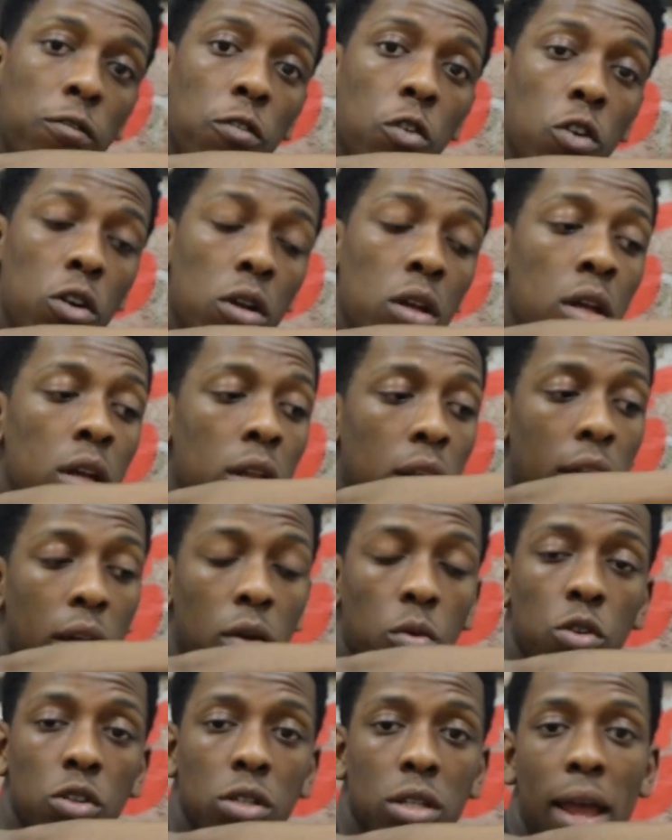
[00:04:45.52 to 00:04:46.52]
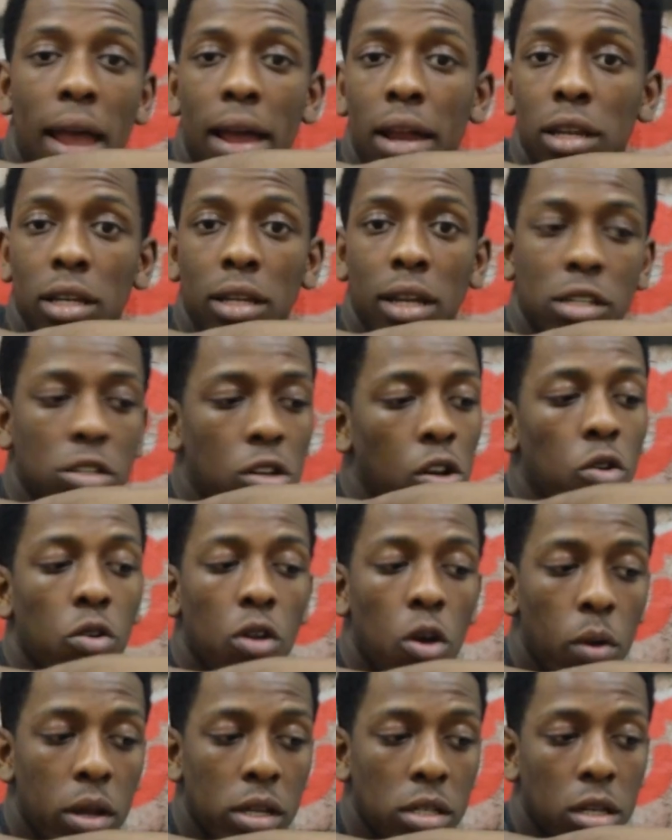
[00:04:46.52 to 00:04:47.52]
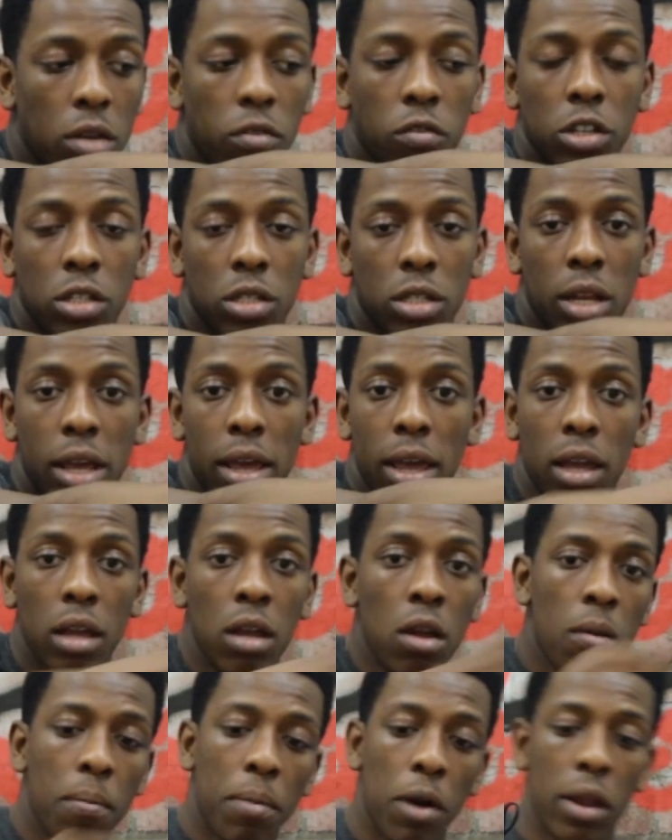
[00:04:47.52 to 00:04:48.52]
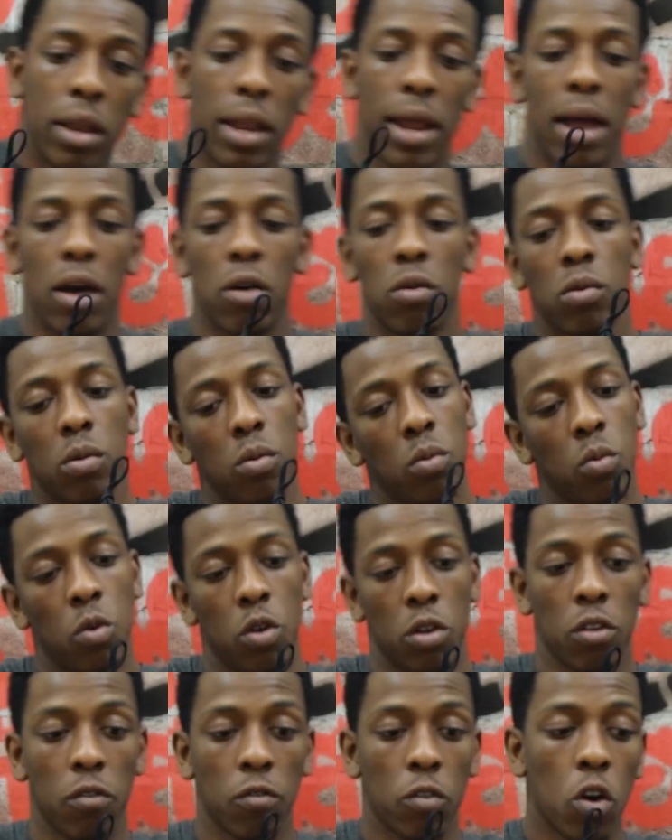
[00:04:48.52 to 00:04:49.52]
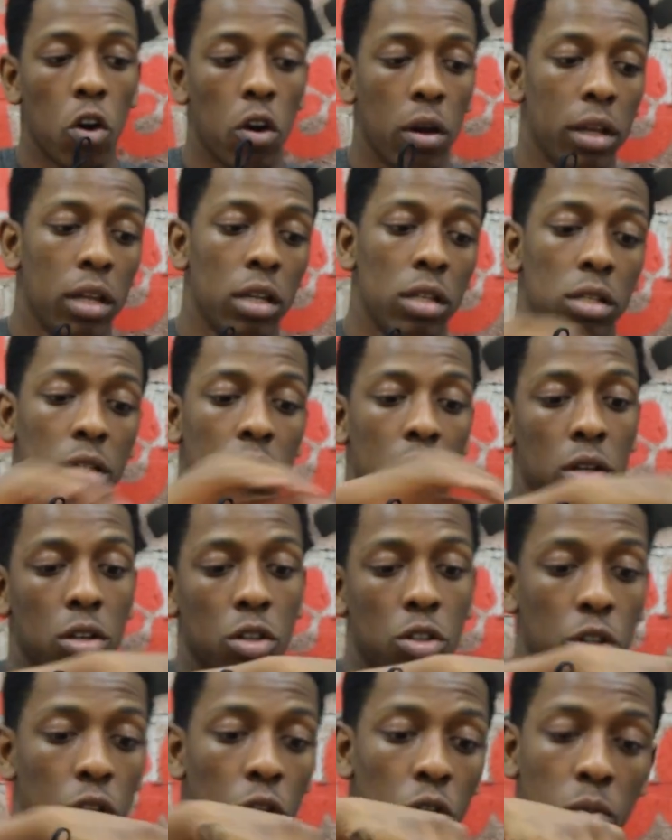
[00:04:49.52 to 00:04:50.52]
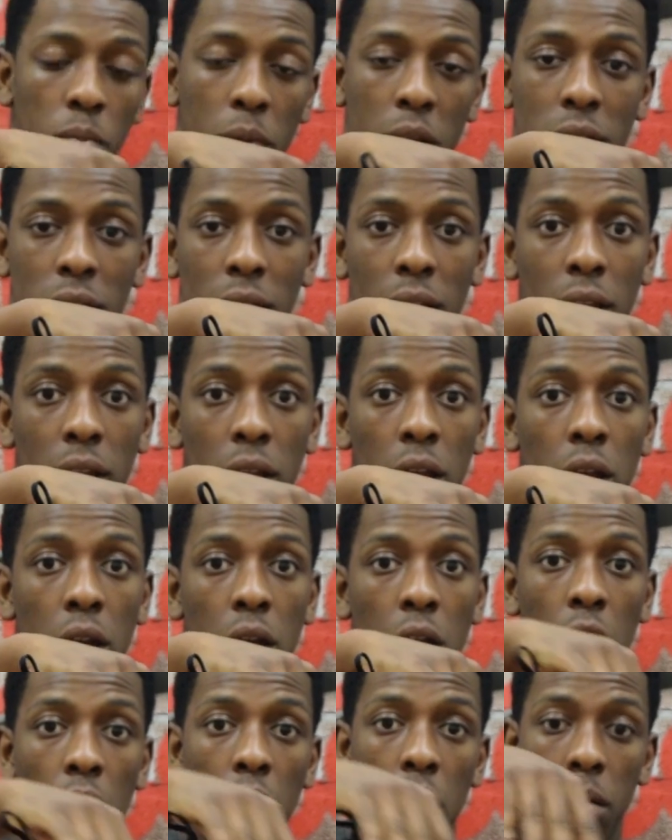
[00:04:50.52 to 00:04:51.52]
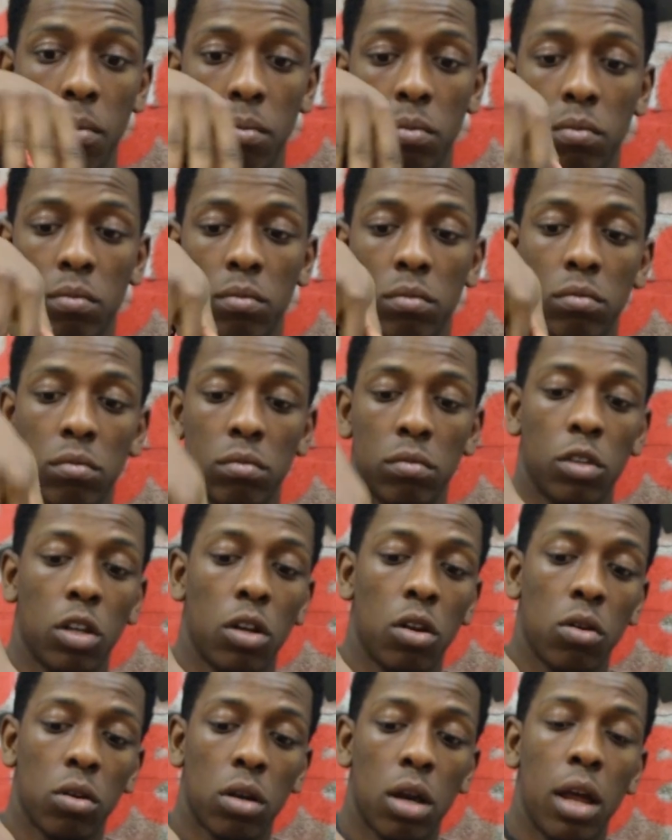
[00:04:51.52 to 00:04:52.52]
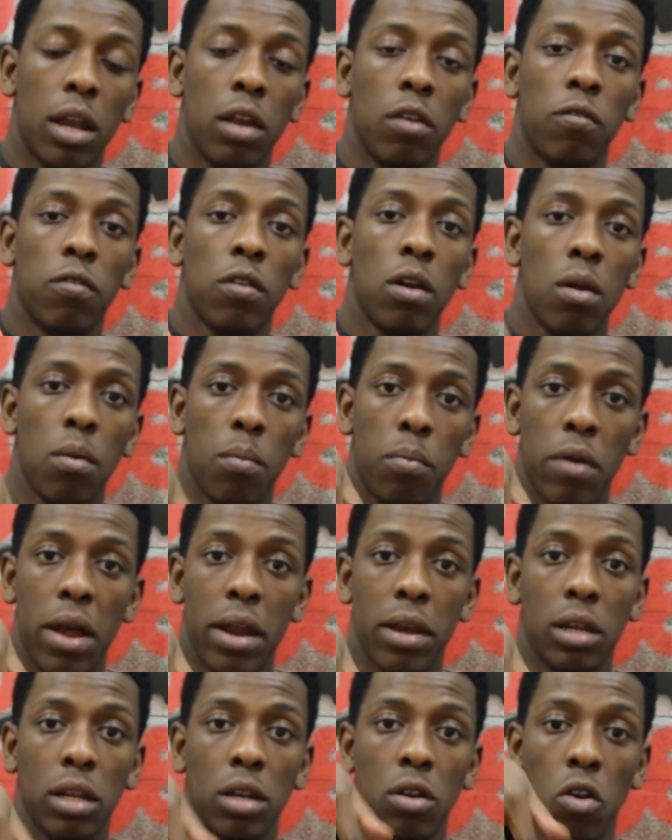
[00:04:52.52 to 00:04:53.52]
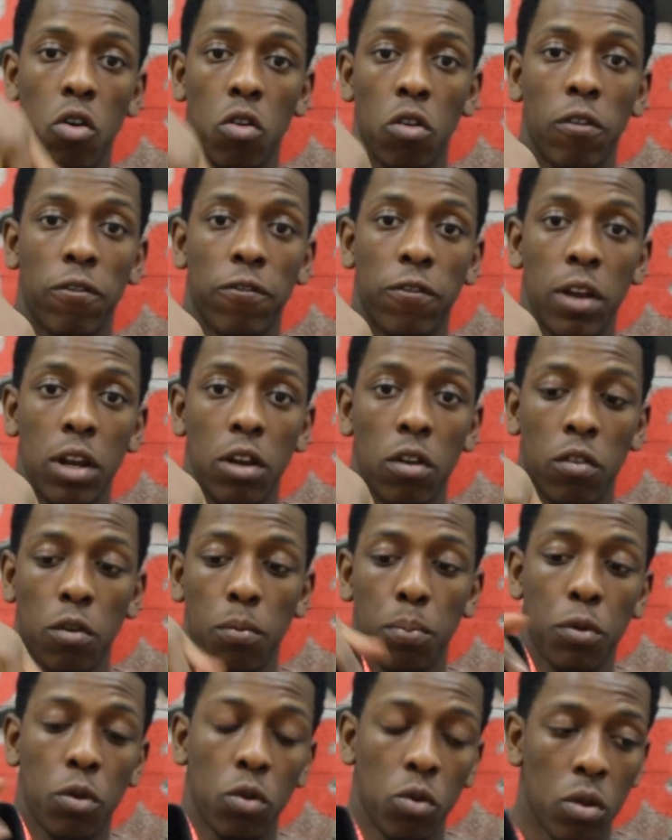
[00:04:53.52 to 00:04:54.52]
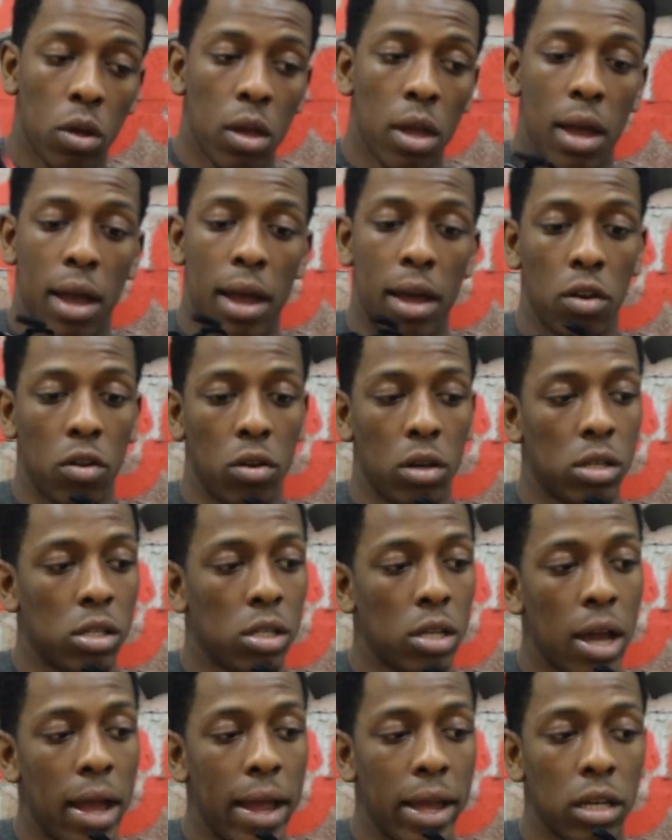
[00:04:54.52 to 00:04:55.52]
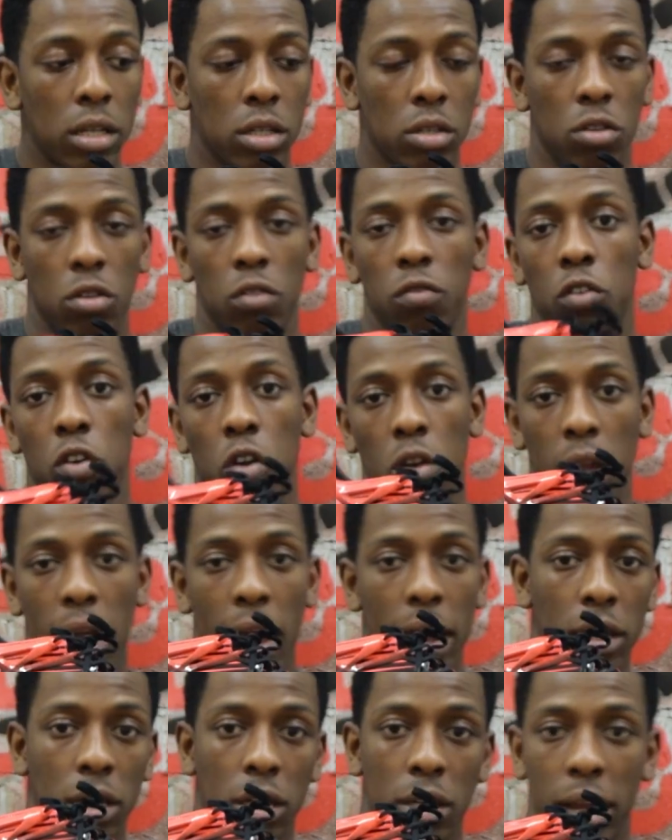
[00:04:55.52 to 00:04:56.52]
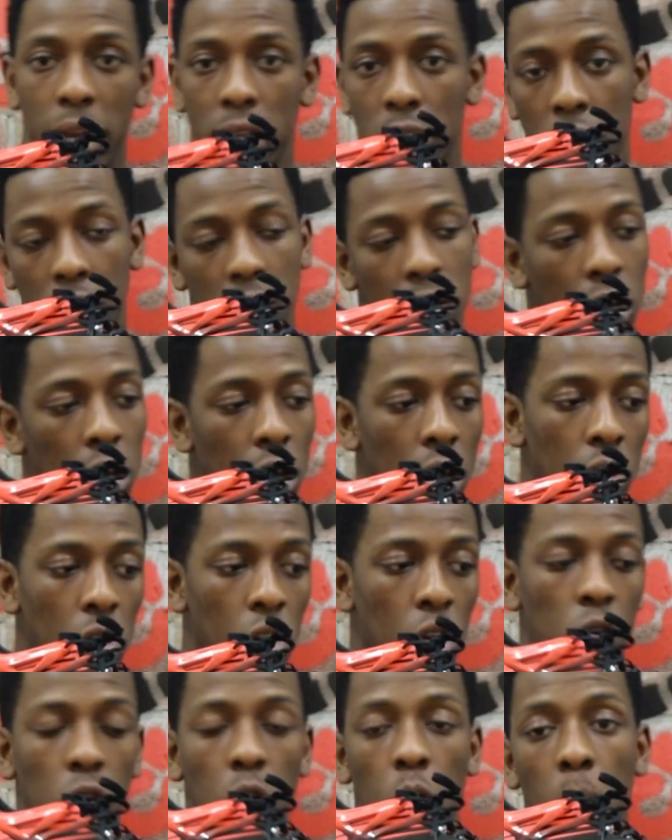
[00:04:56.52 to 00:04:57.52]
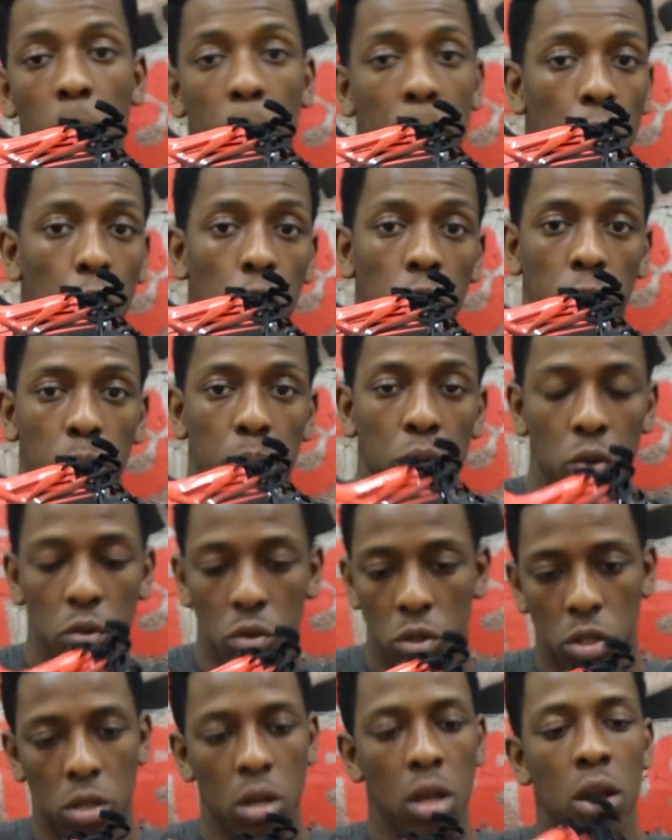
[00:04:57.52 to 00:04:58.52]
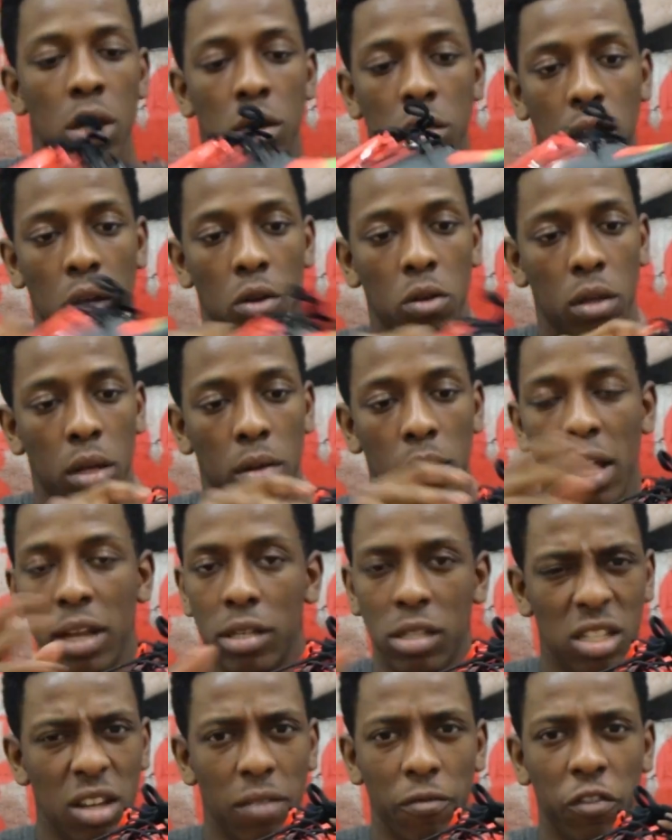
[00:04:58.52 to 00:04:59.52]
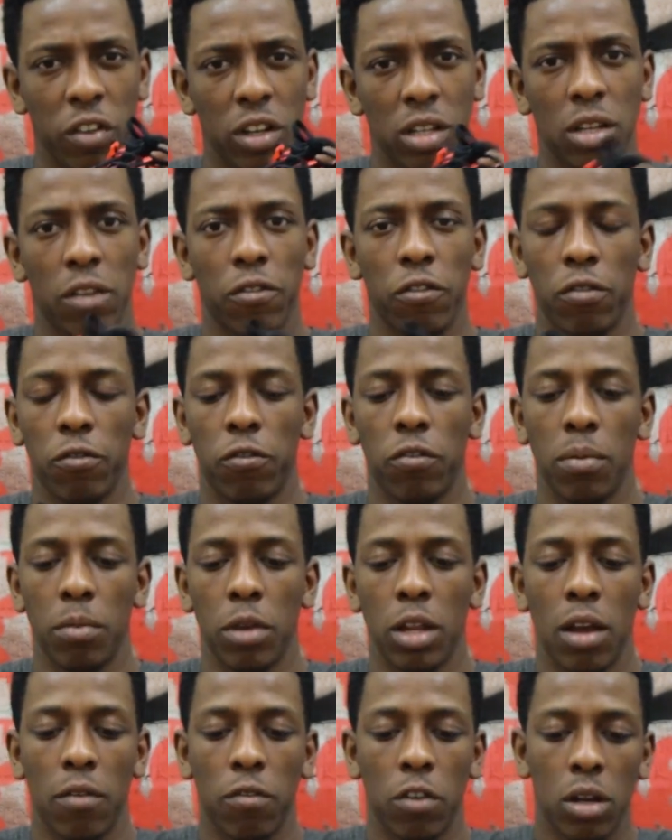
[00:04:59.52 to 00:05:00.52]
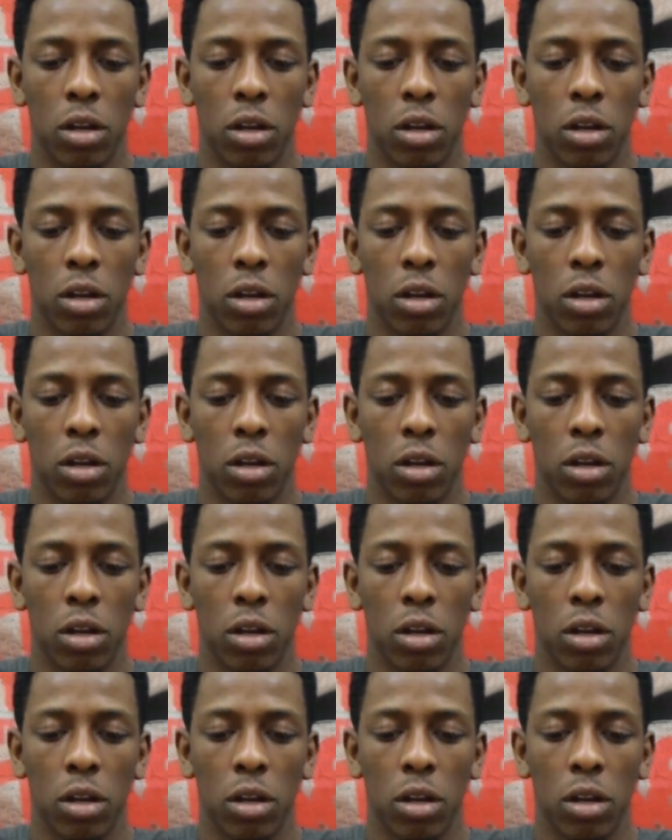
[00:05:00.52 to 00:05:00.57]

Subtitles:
foot there was the Adidas logo, as there is there. But now what you've got is the two Messi kind of branding on the front of the boot, and on the side you've got the Adidas logo on both boots. So yeah, that's something different from the other